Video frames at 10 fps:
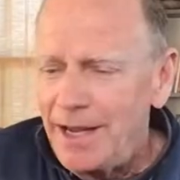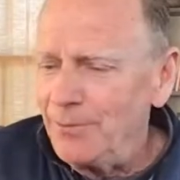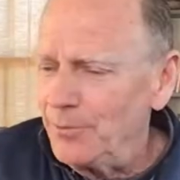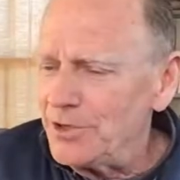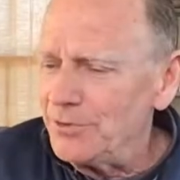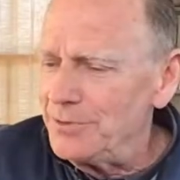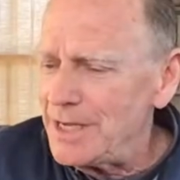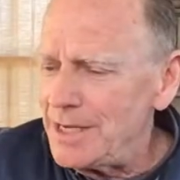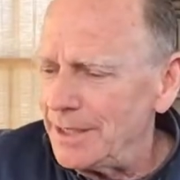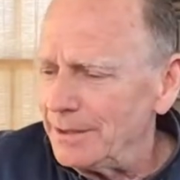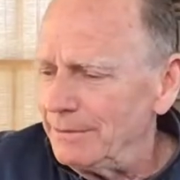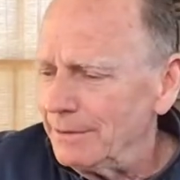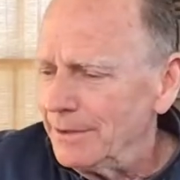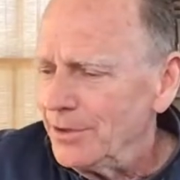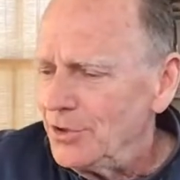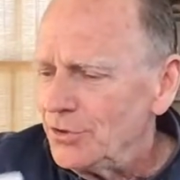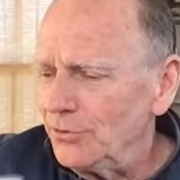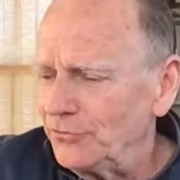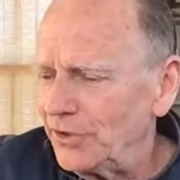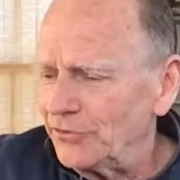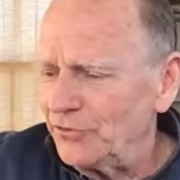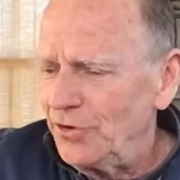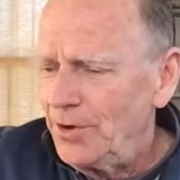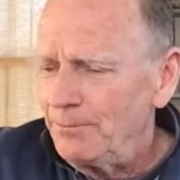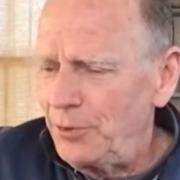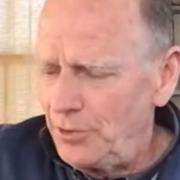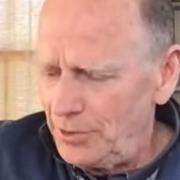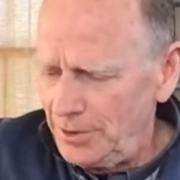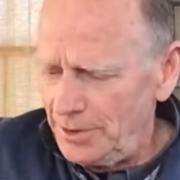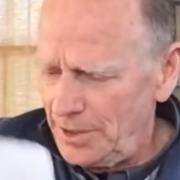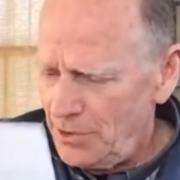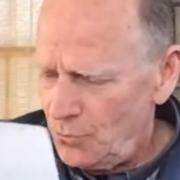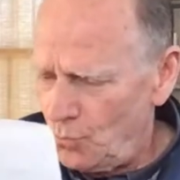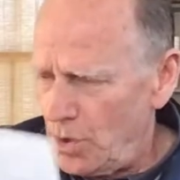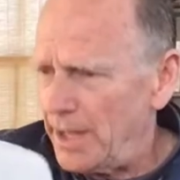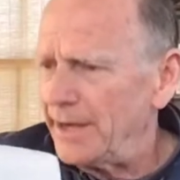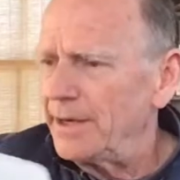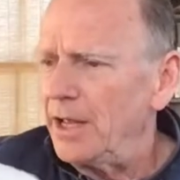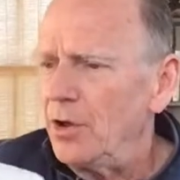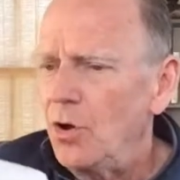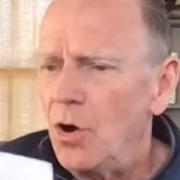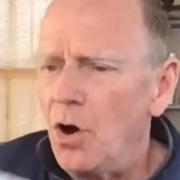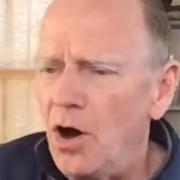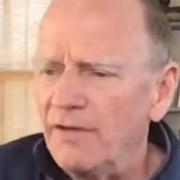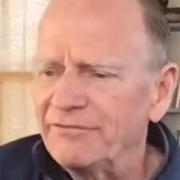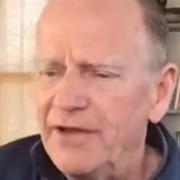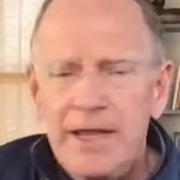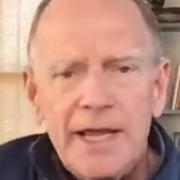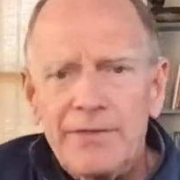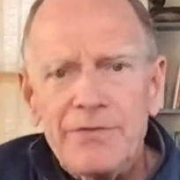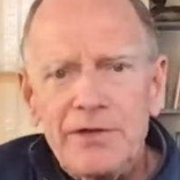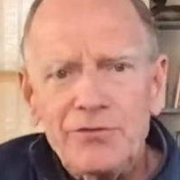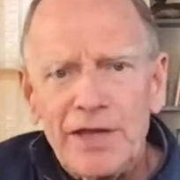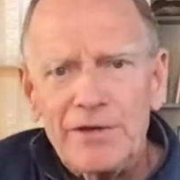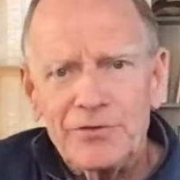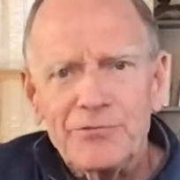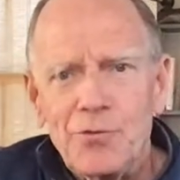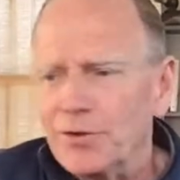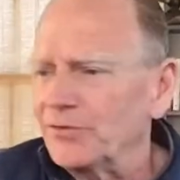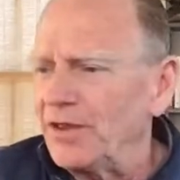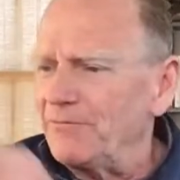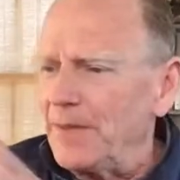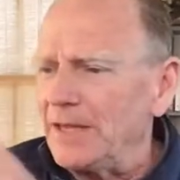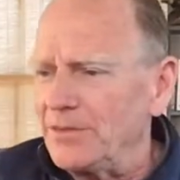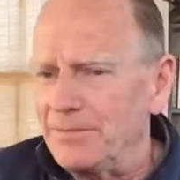And when you need, you just pull one off. And these days, of course, they've made